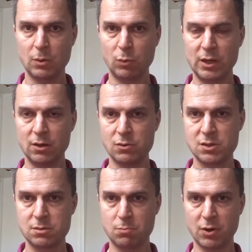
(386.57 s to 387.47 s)

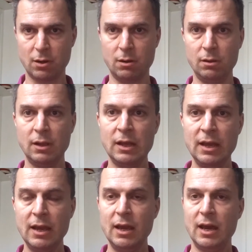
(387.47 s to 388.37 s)
Windows protocol.
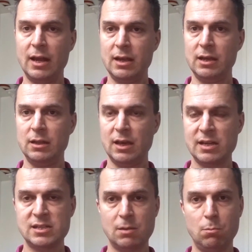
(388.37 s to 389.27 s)
And in the
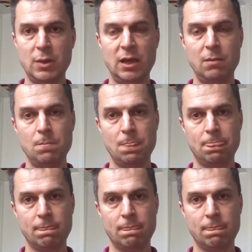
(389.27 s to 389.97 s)
SMB